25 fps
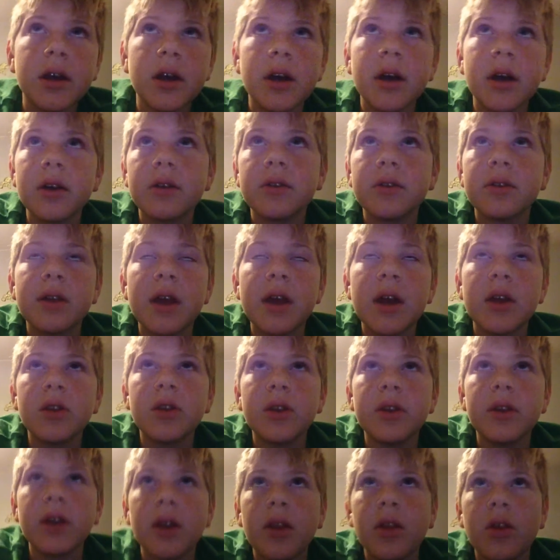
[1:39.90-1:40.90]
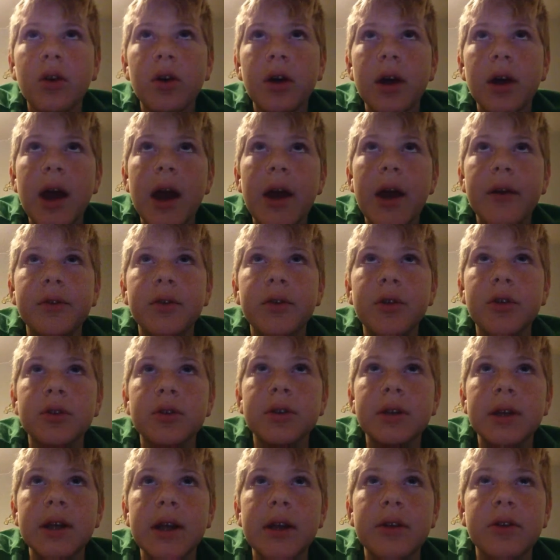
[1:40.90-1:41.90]
guys, sadly that's all I have for you
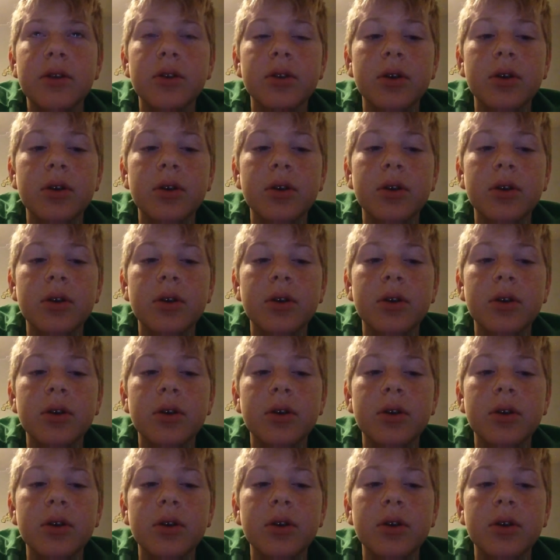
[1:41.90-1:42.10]
today. So